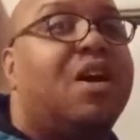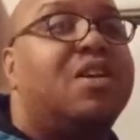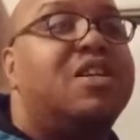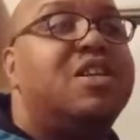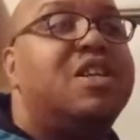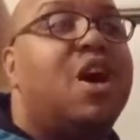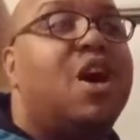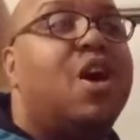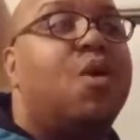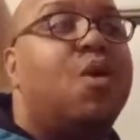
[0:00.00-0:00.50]

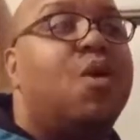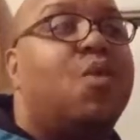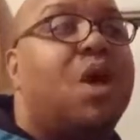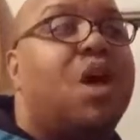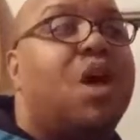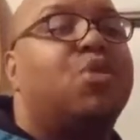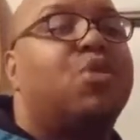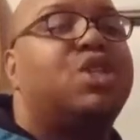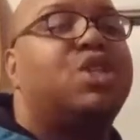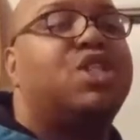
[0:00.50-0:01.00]
No,
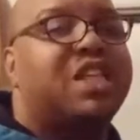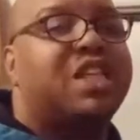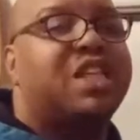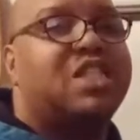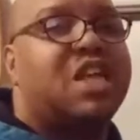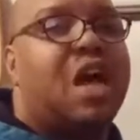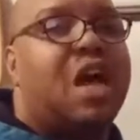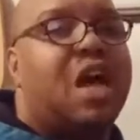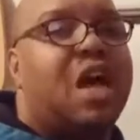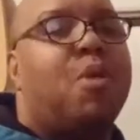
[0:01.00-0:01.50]
well,
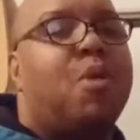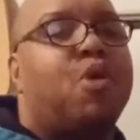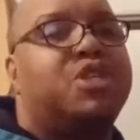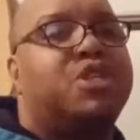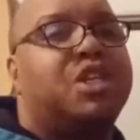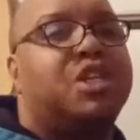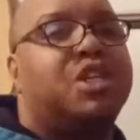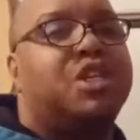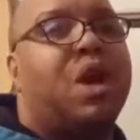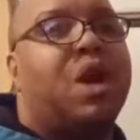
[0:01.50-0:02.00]
projectile
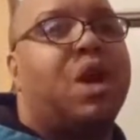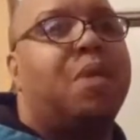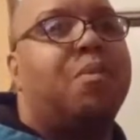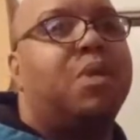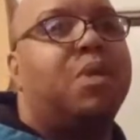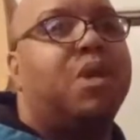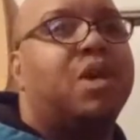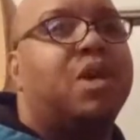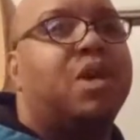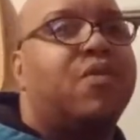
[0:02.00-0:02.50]
motion is what I'm
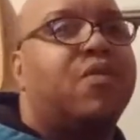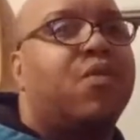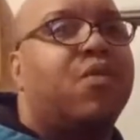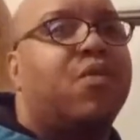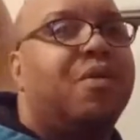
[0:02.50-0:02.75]
looking for.